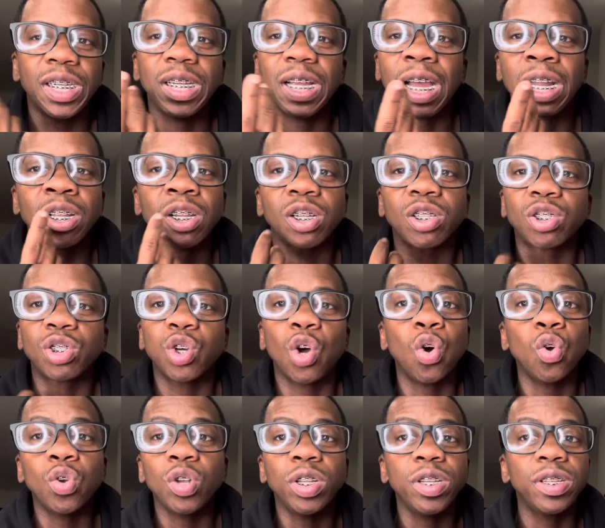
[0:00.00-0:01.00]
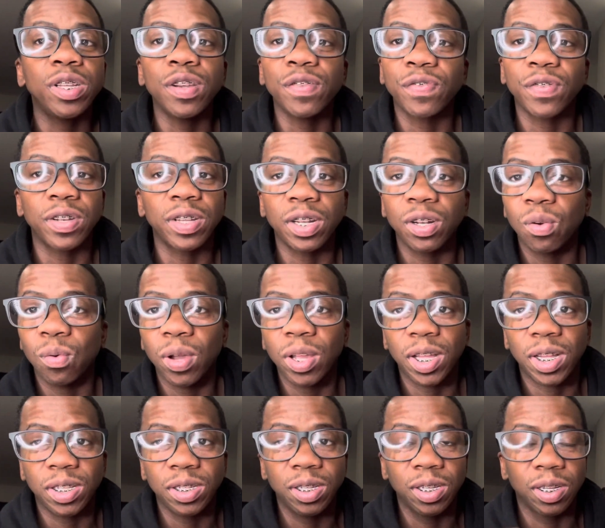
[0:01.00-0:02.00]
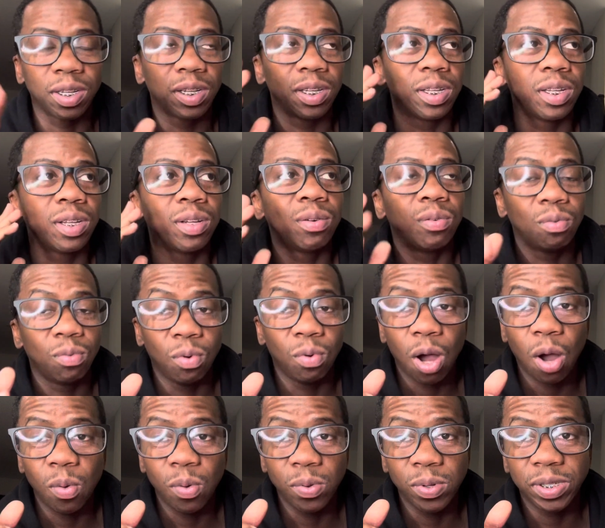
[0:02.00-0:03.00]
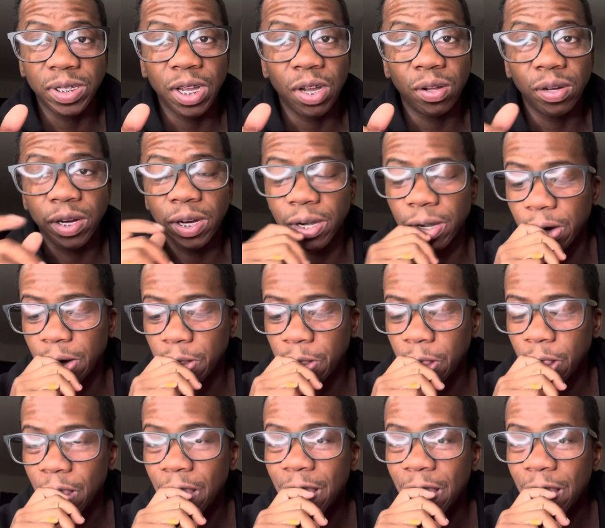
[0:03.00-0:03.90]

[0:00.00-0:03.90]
I look totally different than the way I looked while we was down there.